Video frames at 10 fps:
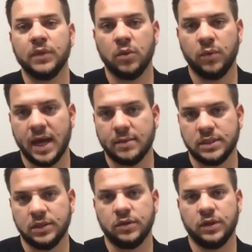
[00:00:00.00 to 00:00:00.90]
we
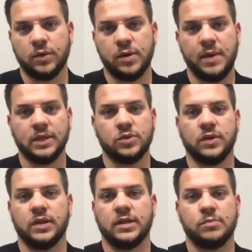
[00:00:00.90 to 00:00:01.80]
absolutely want to make sure
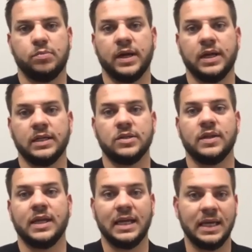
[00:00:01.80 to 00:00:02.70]
that it's branded so
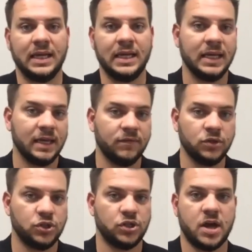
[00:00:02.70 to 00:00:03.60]
that in any given
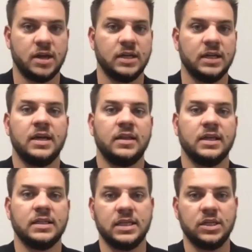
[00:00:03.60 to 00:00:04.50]
shot, they
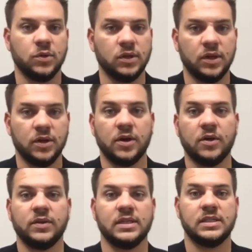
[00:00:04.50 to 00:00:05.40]
see your
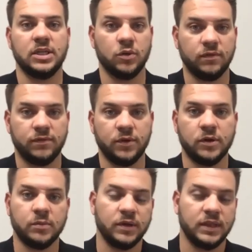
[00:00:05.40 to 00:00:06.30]
logo, they see your phone
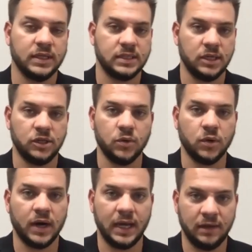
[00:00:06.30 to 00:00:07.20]
number, they see
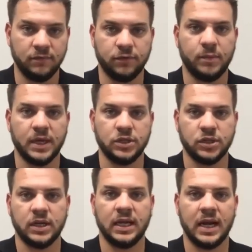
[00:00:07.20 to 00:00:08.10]
your
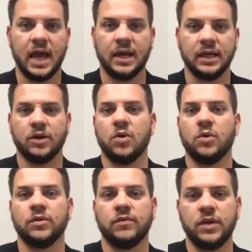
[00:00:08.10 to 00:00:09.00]
information and how to get a
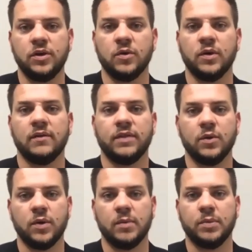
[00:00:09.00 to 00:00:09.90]
hold of you if they
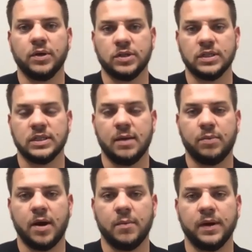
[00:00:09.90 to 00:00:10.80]
want to purchase that
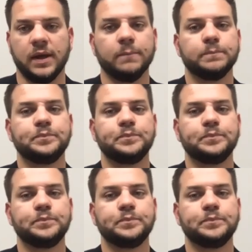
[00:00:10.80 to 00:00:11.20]
property.